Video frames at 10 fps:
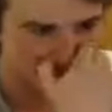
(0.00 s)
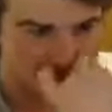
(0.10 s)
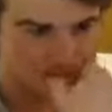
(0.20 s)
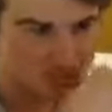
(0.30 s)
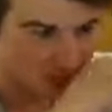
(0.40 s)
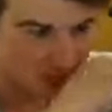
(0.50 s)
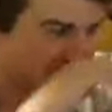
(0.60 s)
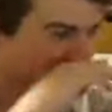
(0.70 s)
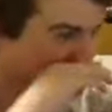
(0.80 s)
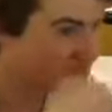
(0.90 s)
for tuning
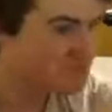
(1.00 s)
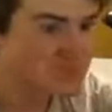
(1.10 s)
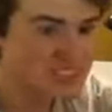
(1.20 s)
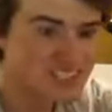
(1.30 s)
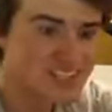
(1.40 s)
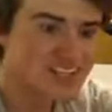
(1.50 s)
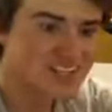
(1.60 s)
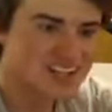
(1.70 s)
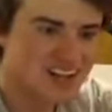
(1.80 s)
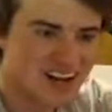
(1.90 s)
in.
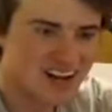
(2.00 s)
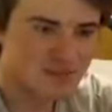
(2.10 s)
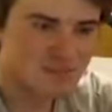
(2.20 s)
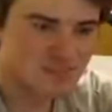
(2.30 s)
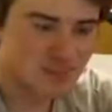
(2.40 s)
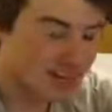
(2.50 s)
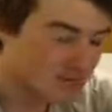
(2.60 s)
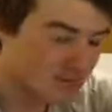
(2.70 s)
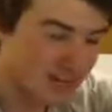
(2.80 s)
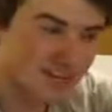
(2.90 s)
I'm
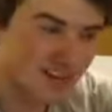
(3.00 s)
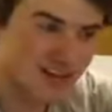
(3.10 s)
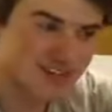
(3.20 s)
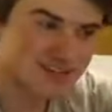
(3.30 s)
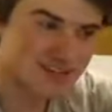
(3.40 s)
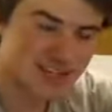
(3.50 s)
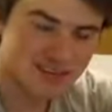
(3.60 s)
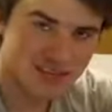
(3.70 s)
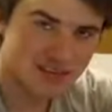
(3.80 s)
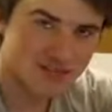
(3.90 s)
not lying in saying
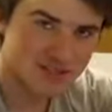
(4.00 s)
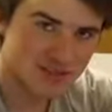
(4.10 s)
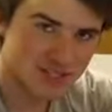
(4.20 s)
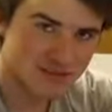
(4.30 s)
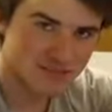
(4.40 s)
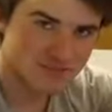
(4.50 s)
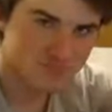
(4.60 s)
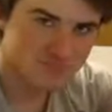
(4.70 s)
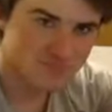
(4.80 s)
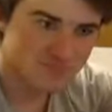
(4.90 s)
thank you for tuning in.
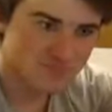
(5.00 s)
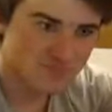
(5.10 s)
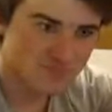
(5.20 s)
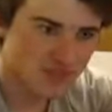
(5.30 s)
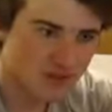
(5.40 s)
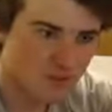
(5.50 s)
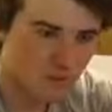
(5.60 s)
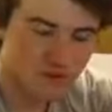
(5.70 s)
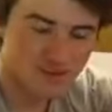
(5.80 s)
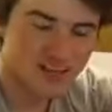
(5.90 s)
I'm more
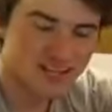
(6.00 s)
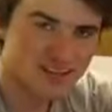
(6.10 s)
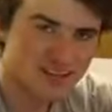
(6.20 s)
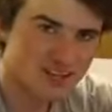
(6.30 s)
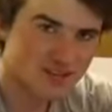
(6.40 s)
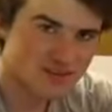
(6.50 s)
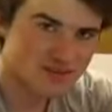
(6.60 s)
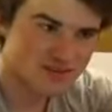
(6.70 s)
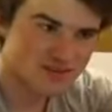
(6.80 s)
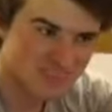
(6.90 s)
than likely
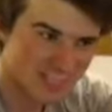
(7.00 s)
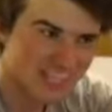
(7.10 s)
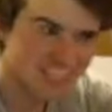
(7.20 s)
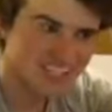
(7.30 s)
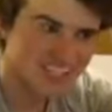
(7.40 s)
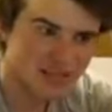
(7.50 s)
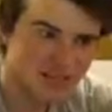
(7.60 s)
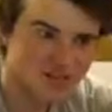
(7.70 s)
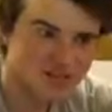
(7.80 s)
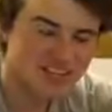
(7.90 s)

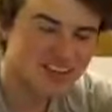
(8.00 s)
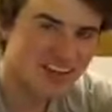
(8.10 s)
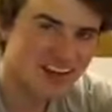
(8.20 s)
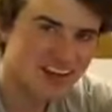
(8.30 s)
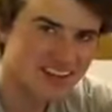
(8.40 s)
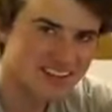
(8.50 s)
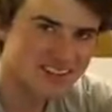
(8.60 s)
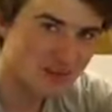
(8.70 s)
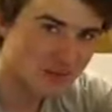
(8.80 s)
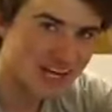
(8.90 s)
98% lying
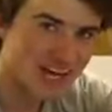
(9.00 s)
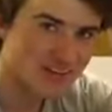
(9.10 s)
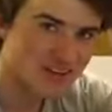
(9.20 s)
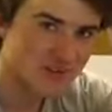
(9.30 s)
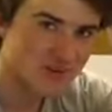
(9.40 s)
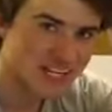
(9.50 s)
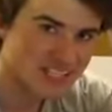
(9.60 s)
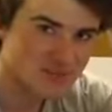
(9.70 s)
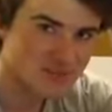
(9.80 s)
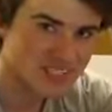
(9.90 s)
that we're gonna have another one next
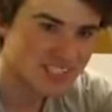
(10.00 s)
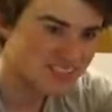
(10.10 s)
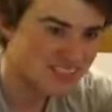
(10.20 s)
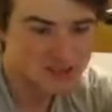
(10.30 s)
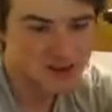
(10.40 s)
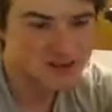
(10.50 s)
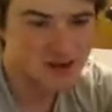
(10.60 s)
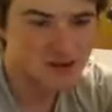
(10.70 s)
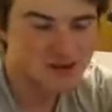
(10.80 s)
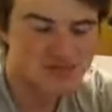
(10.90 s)
week. These are
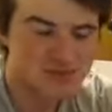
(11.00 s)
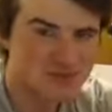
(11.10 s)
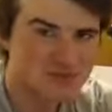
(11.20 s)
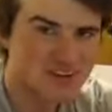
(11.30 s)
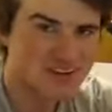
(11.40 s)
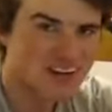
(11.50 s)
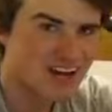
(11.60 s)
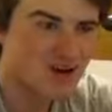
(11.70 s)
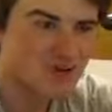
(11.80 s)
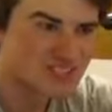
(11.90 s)
always really fun. I
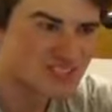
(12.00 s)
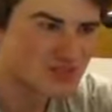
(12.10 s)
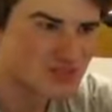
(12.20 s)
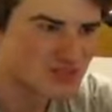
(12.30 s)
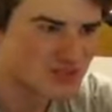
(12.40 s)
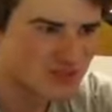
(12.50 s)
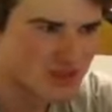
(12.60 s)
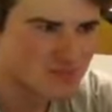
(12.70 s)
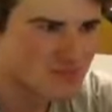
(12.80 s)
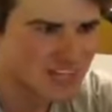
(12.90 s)
always enjoy doing
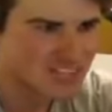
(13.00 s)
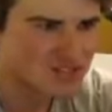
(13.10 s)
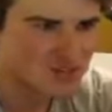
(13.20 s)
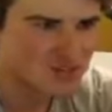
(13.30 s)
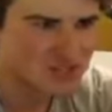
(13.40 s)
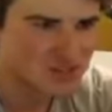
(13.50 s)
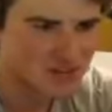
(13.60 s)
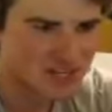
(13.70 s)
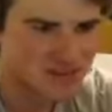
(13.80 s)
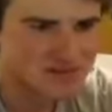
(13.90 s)
them. I just don't do them
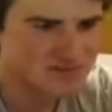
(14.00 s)
enough.